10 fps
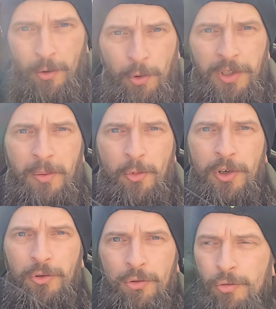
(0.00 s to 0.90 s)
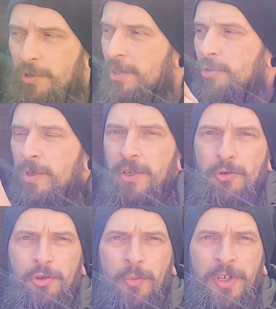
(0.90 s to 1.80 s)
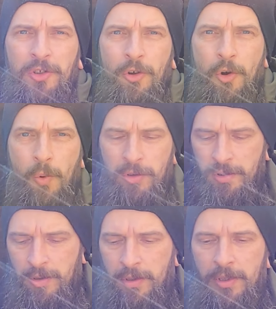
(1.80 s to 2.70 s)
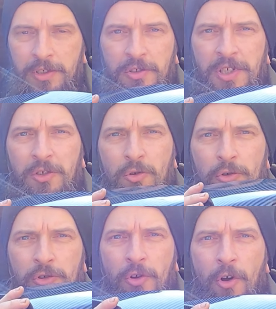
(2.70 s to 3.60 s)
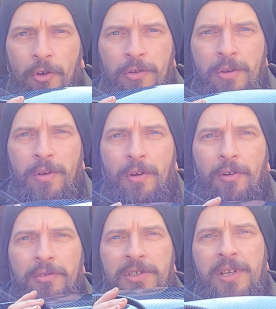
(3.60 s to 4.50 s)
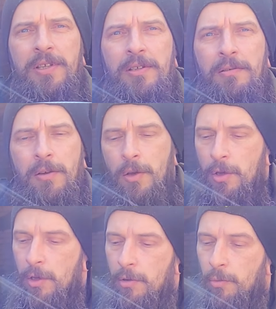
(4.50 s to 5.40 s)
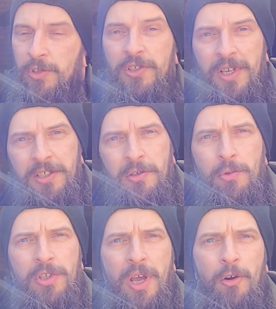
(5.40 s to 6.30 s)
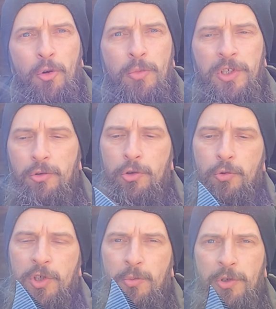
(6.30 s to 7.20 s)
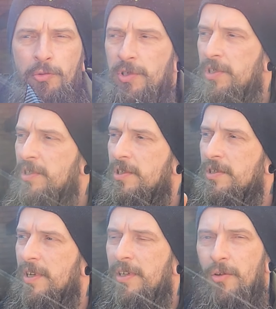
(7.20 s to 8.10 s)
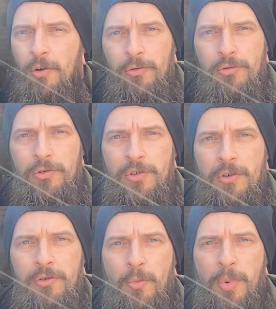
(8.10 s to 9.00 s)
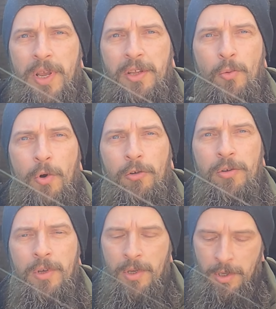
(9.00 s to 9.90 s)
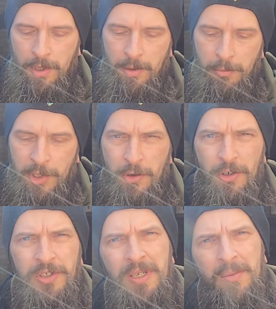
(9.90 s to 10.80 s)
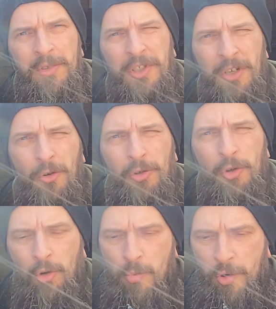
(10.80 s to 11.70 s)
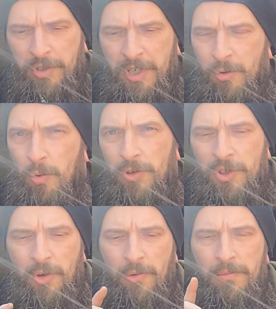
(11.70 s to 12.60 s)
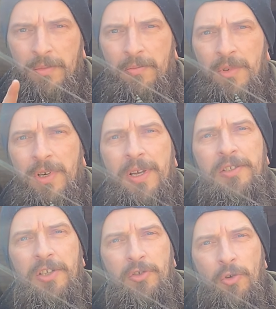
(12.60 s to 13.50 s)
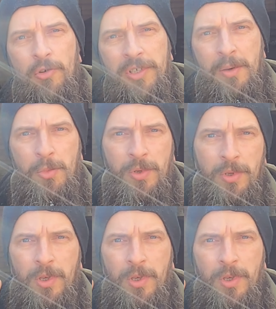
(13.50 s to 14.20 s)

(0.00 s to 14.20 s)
what I'm going to do is actually use my stock one, stick those on, and then what's nice is it allows me to switch between this design or just the plain one, because I'm still unsure about that one. So let's install them